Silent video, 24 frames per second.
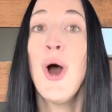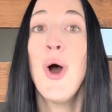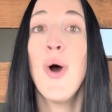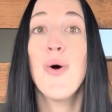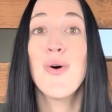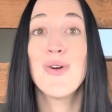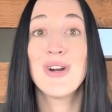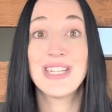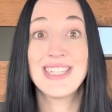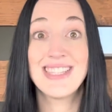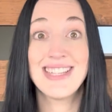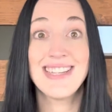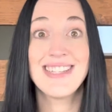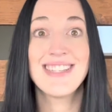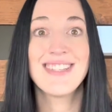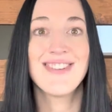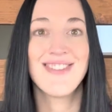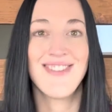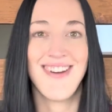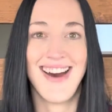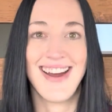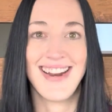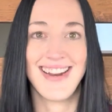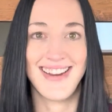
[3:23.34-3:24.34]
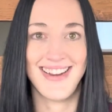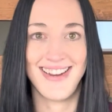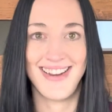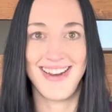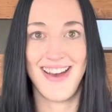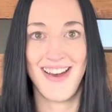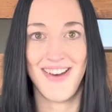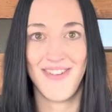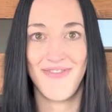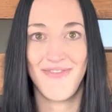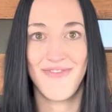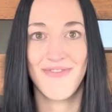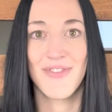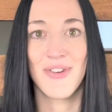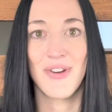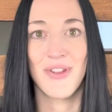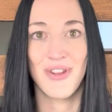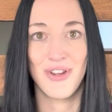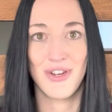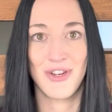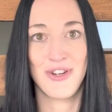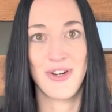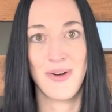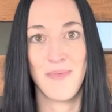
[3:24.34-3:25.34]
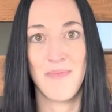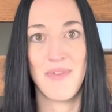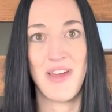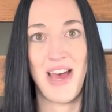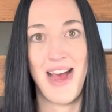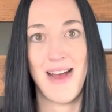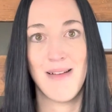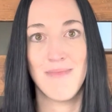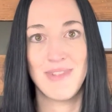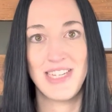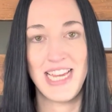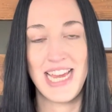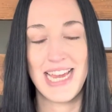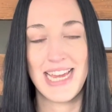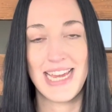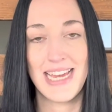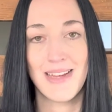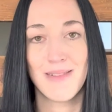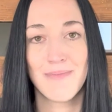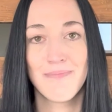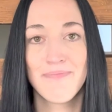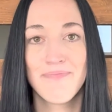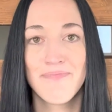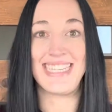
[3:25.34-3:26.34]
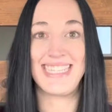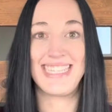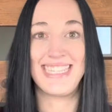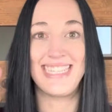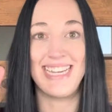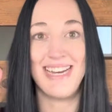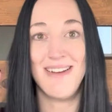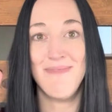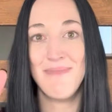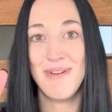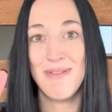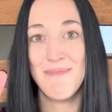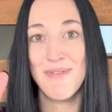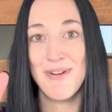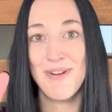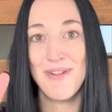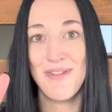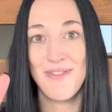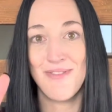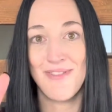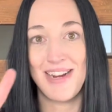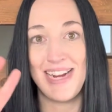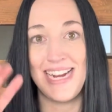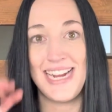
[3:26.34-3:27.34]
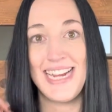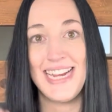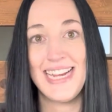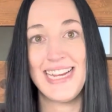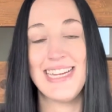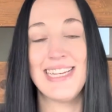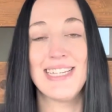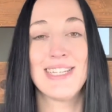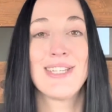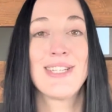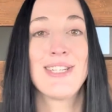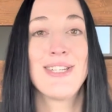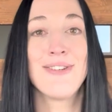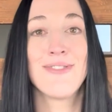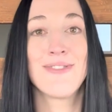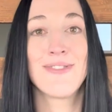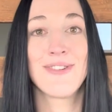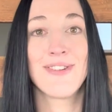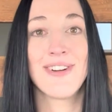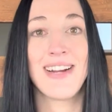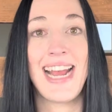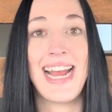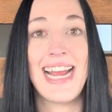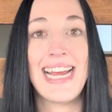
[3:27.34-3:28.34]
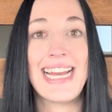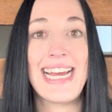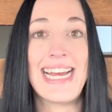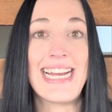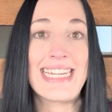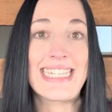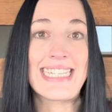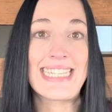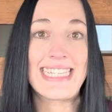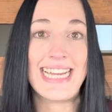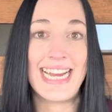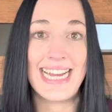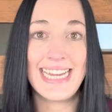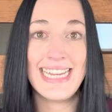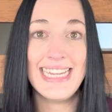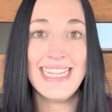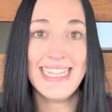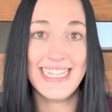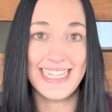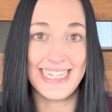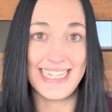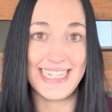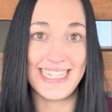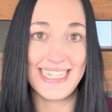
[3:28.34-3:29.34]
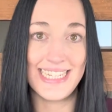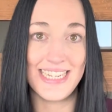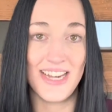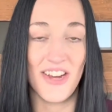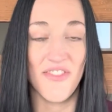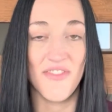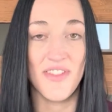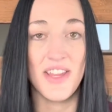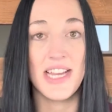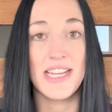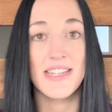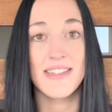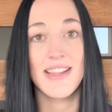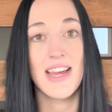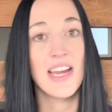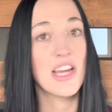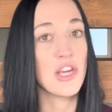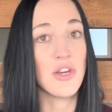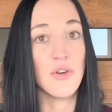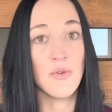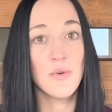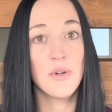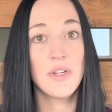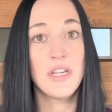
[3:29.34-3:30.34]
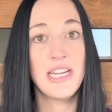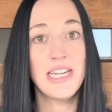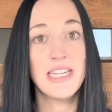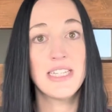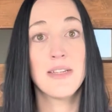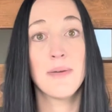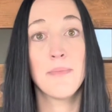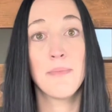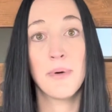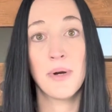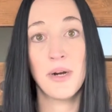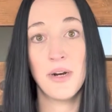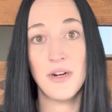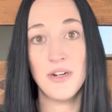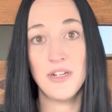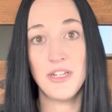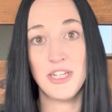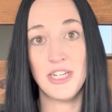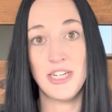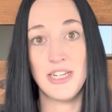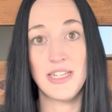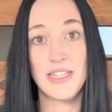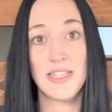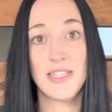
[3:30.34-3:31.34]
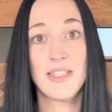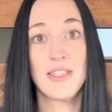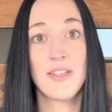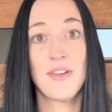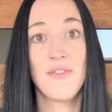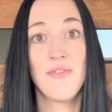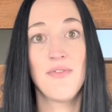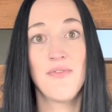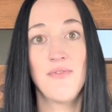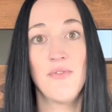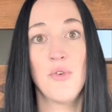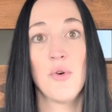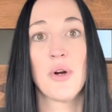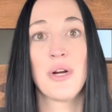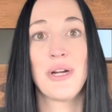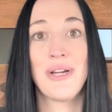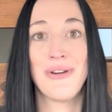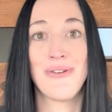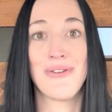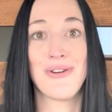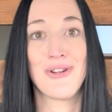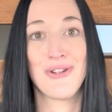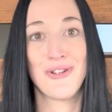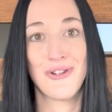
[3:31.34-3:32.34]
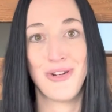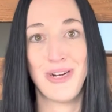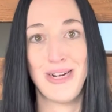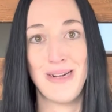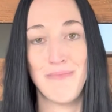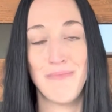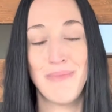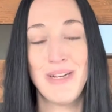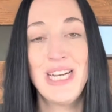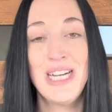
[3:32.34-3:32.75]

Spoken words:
Or is this not enough for the trip that I'm taking? Step number 3 is to create a second list of things that you will need to purchase for your trip.